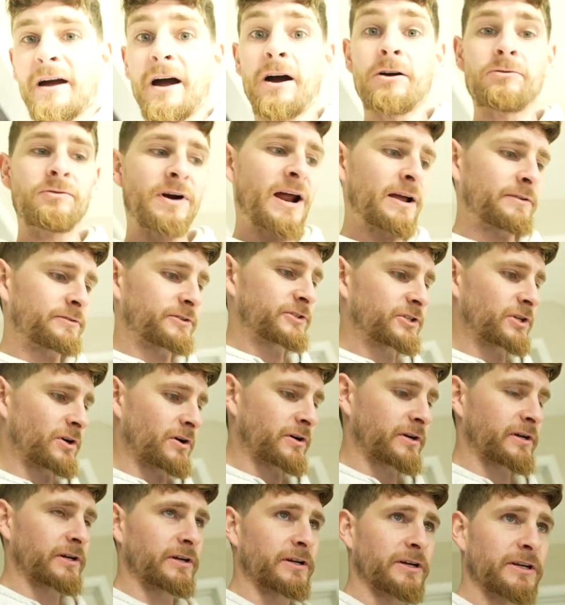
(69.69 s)
around
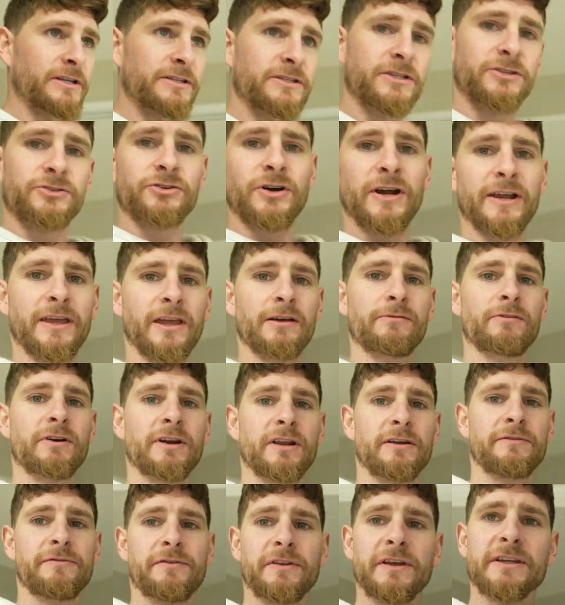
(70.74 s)
soccer to try and get
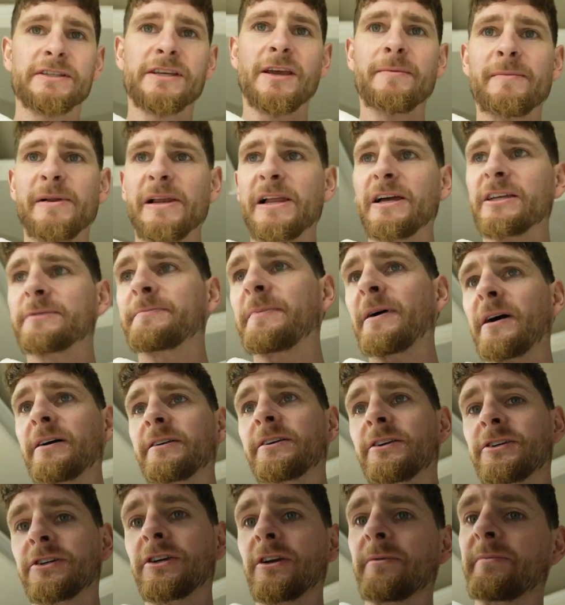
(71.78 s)
ready for this MLS
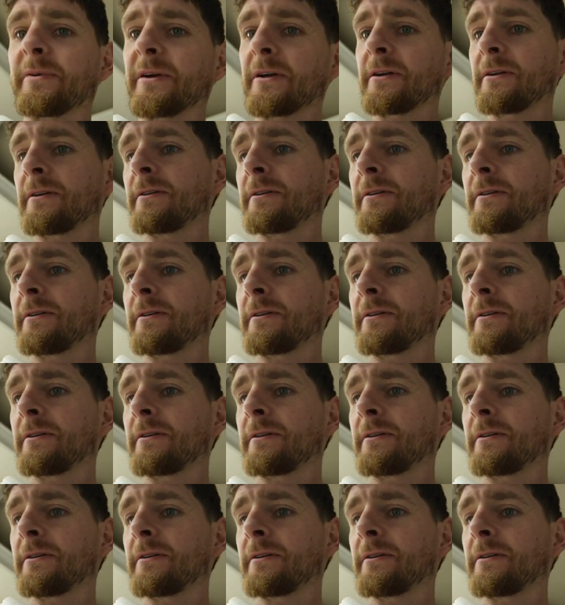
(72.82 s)
partnership.